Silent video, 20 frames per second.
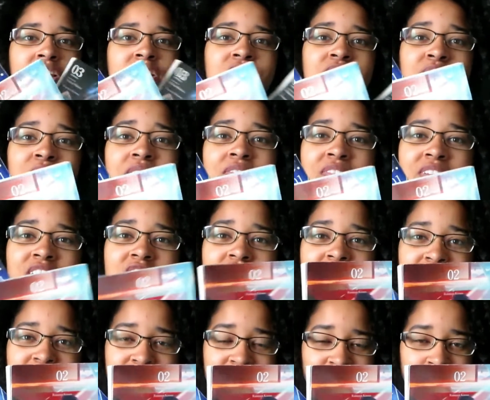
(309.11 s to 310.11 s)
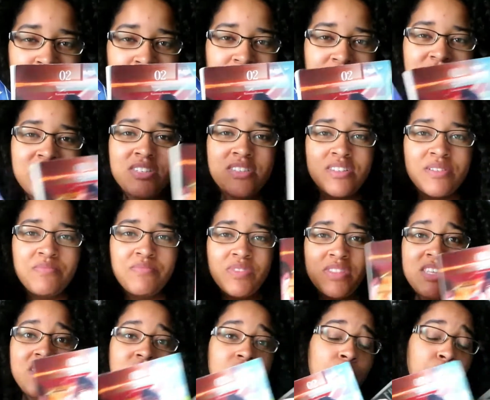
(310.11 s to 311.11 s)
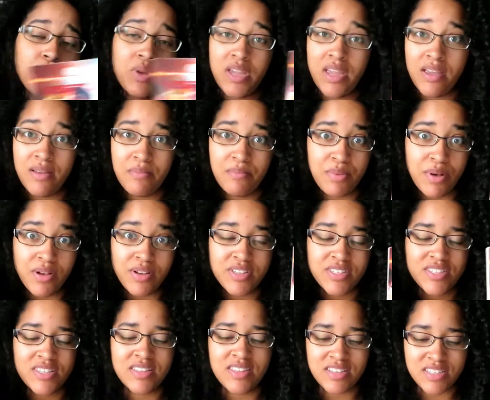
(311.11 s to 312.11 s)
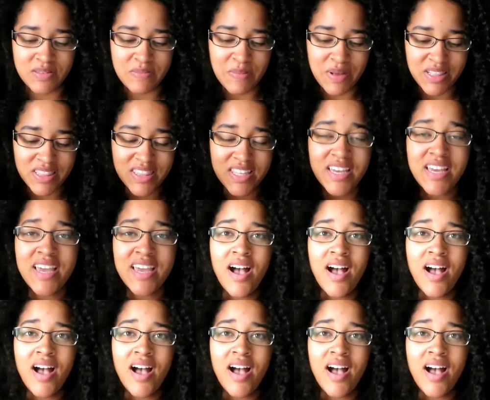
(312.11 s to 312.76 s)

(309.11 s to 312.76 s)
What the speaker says: So I finished these three books this month.